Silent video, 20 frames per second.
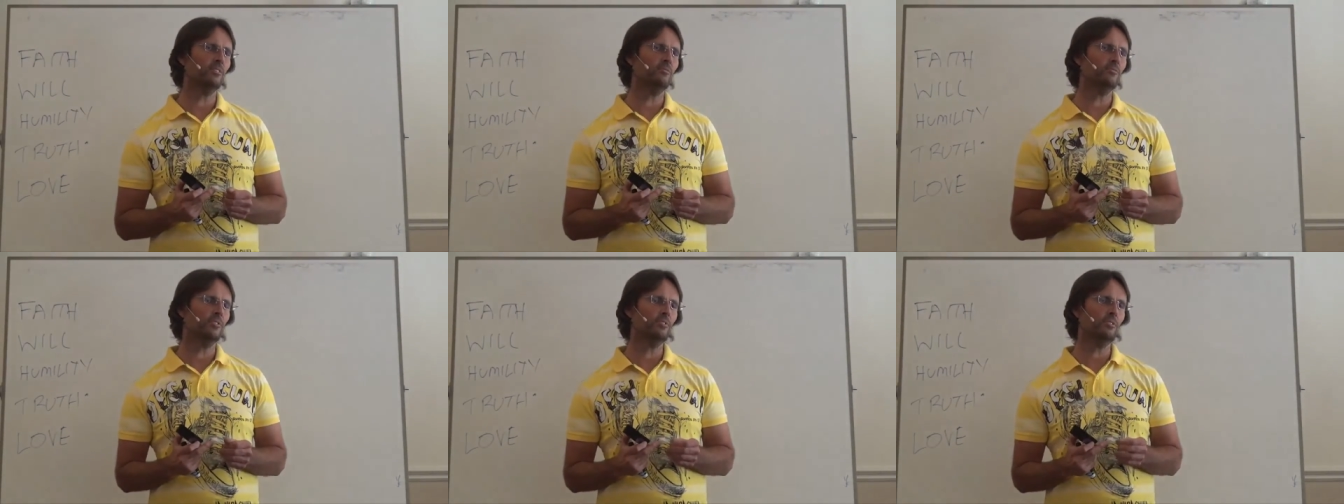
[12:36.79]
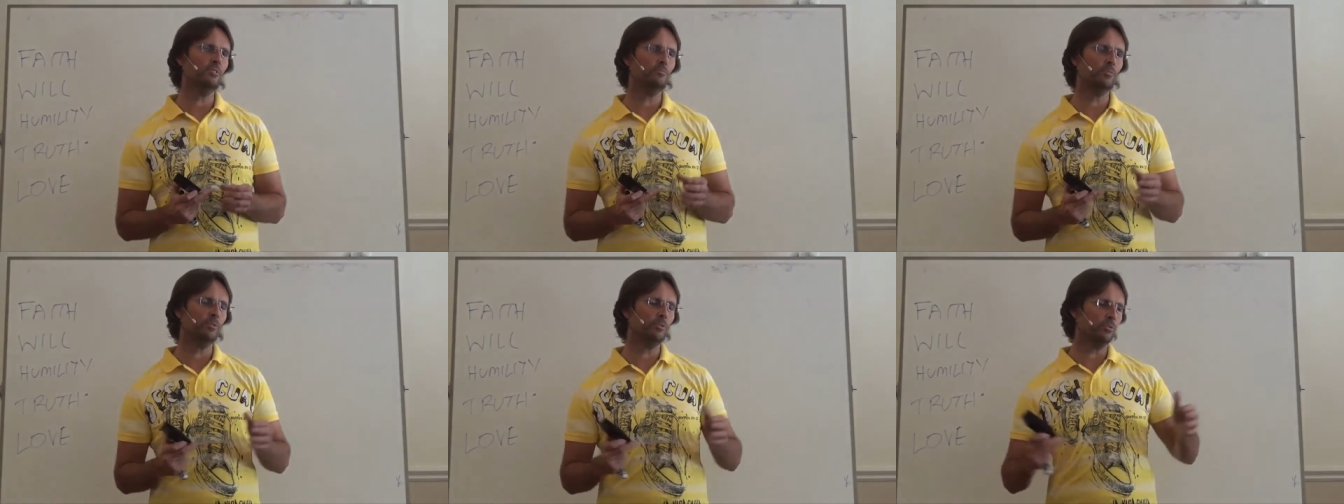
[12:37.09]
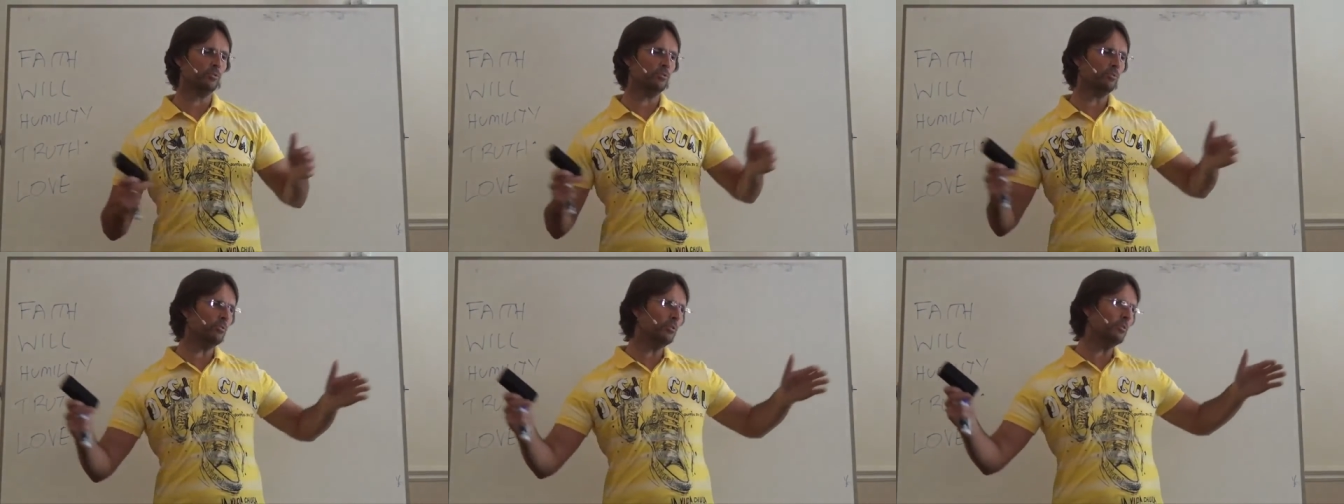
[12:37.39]
if you put
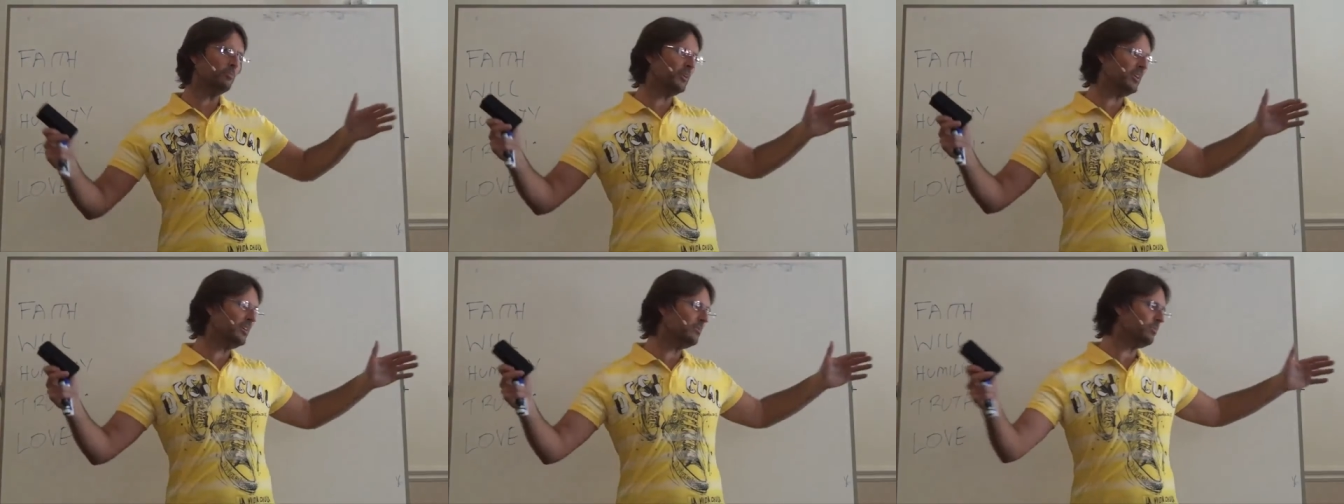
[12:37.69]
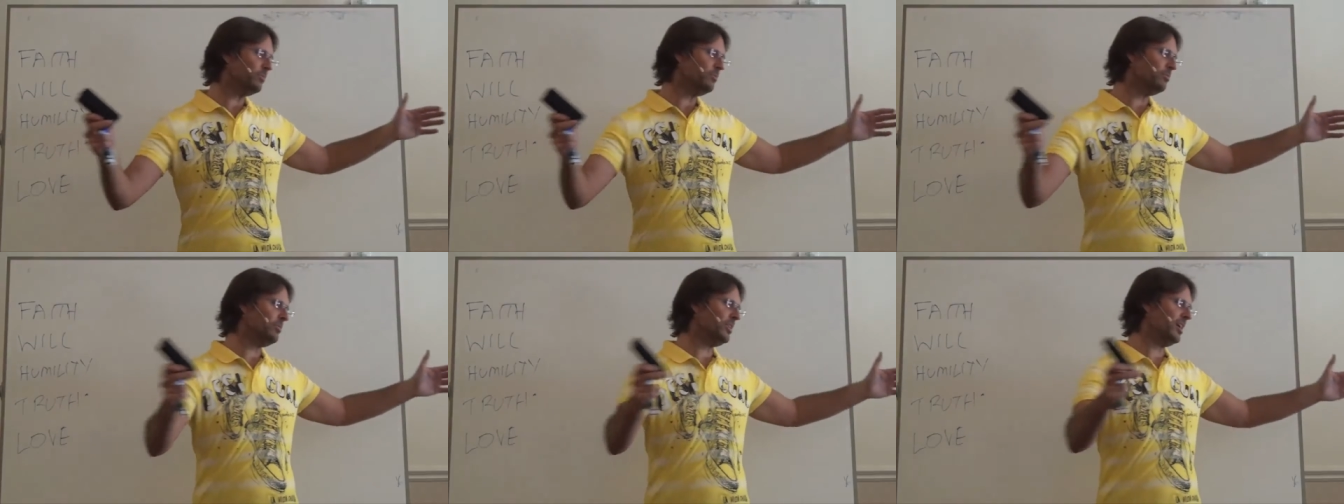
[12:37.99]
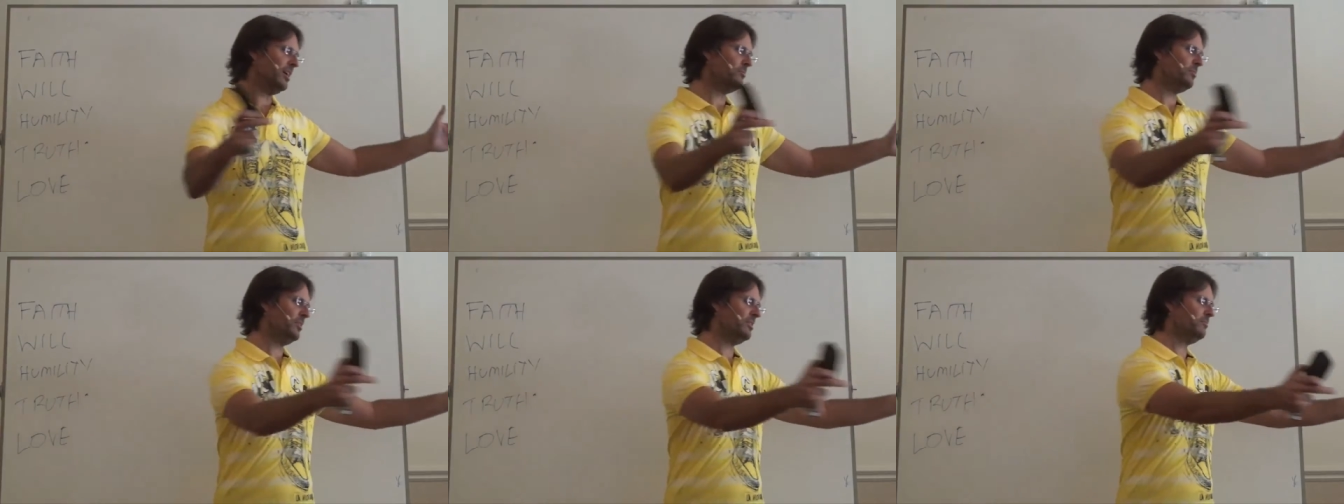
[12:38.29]
all the people who
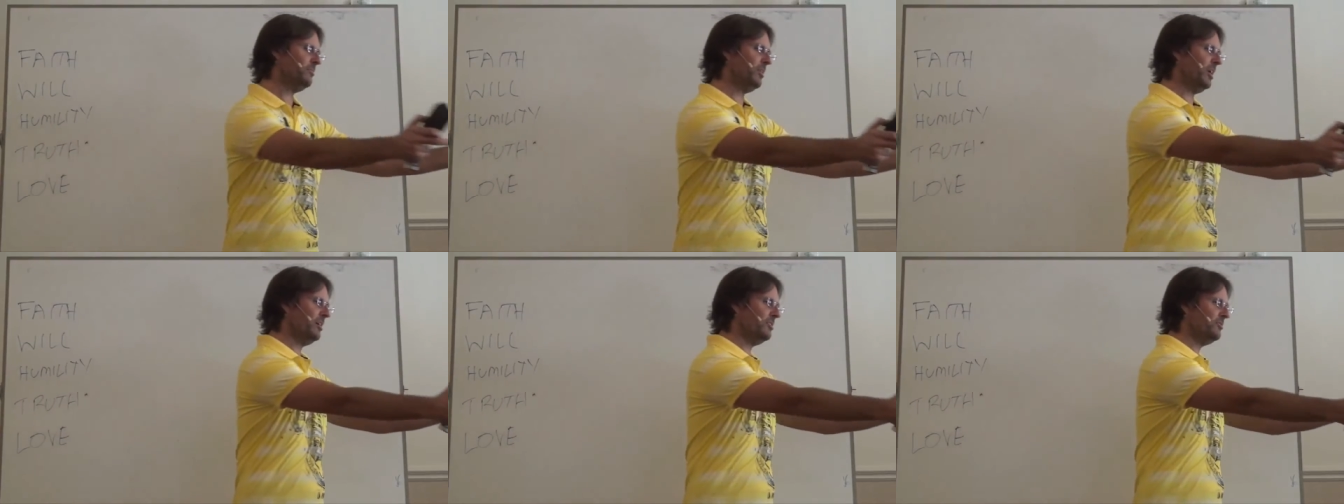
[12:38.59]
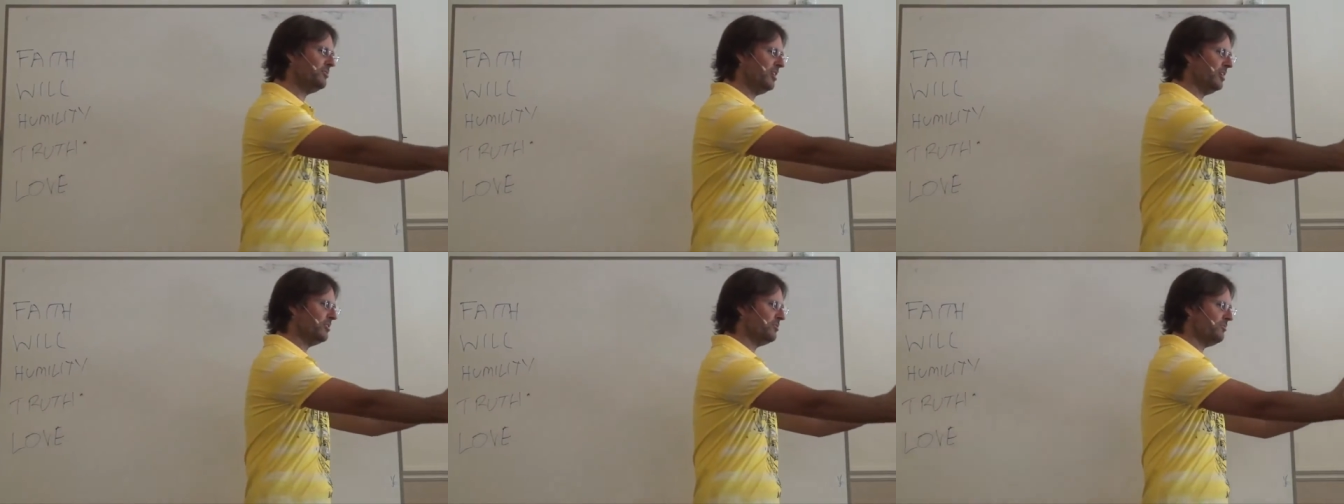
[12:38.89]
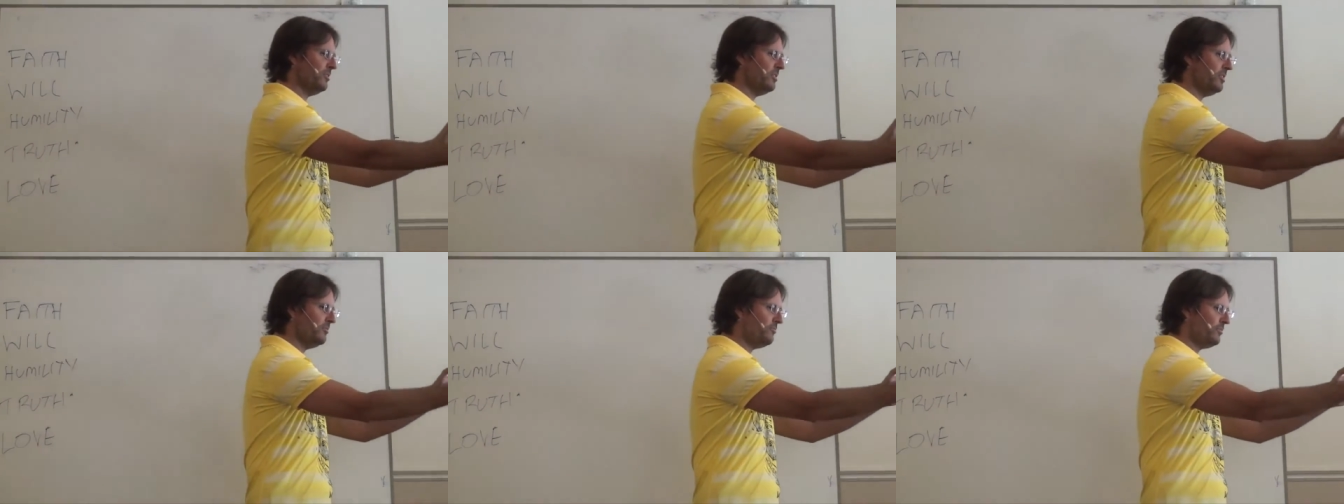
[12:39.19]
get bitten by insects
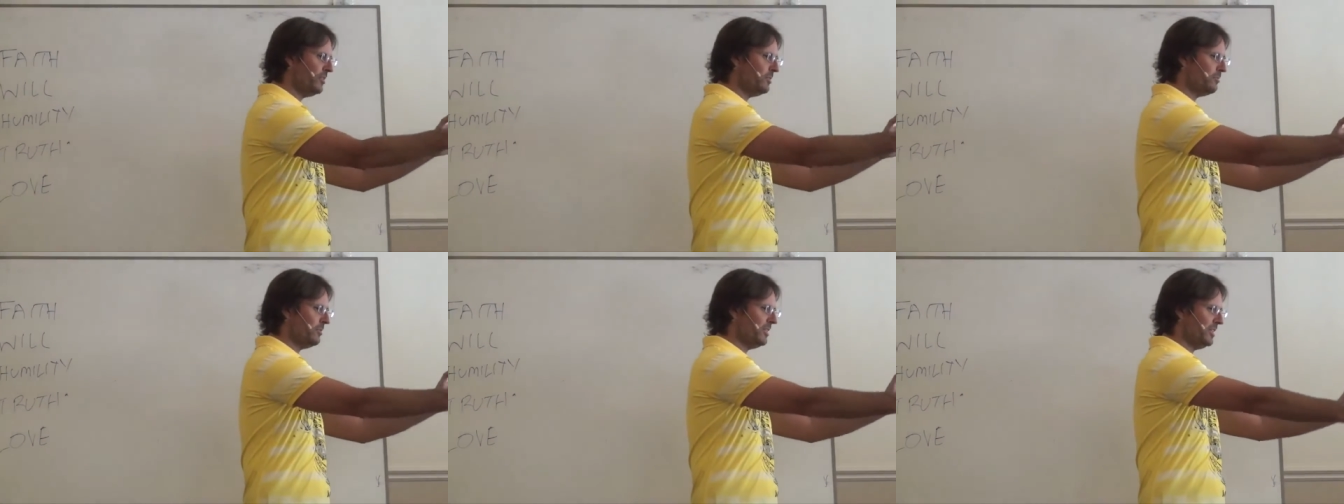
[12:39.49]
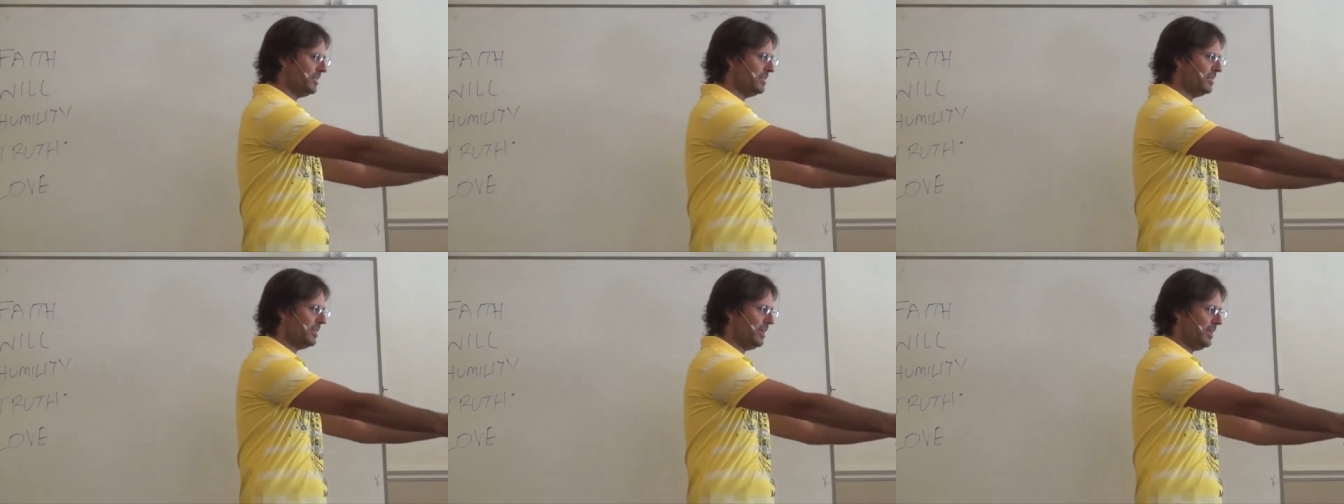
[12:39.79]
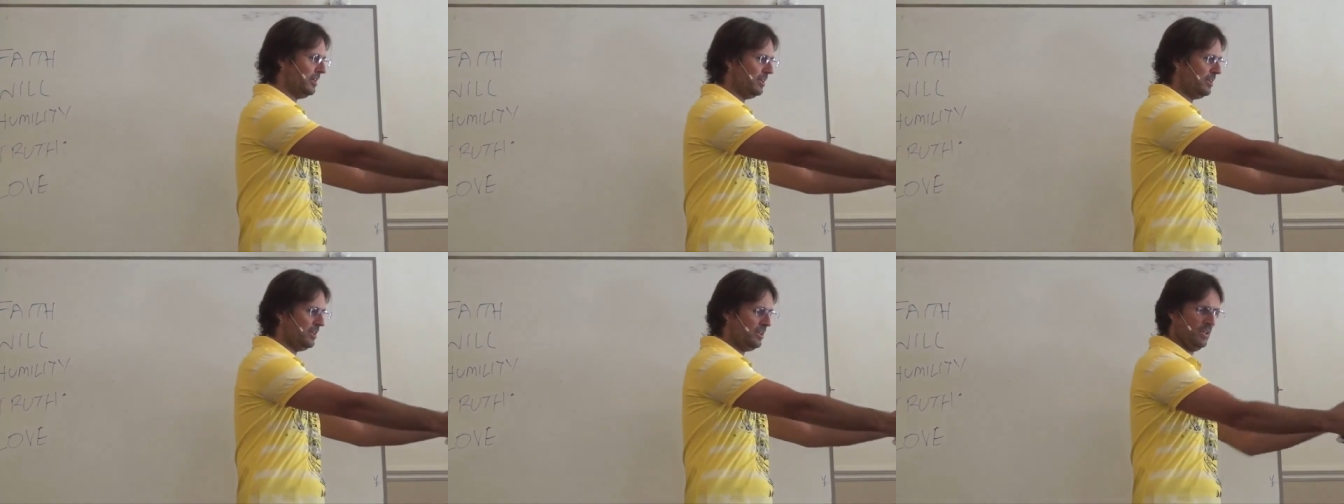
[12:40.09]
very frequently
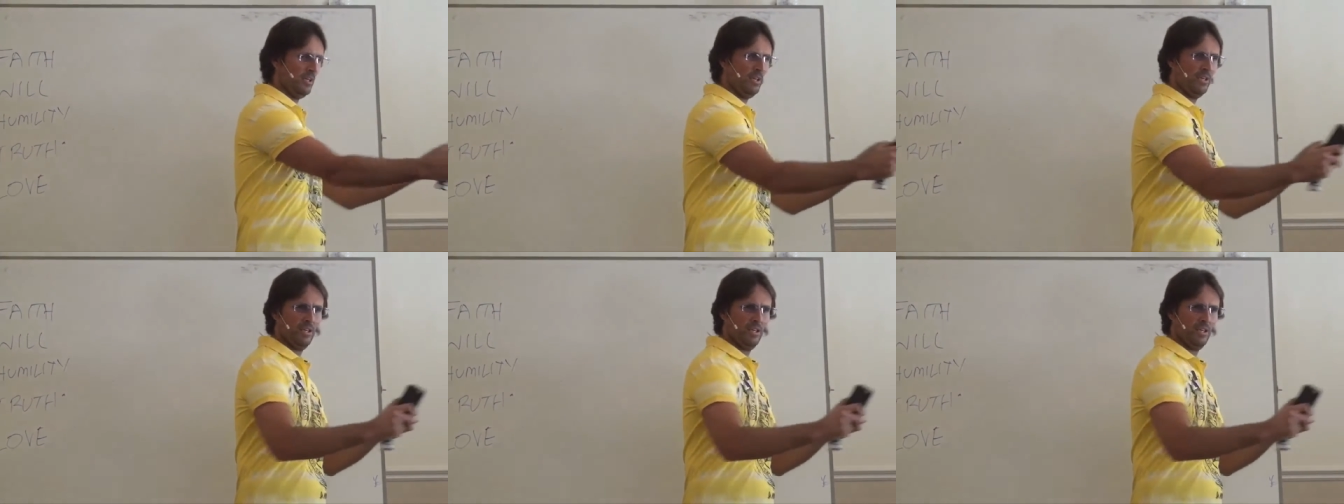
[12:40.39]
together,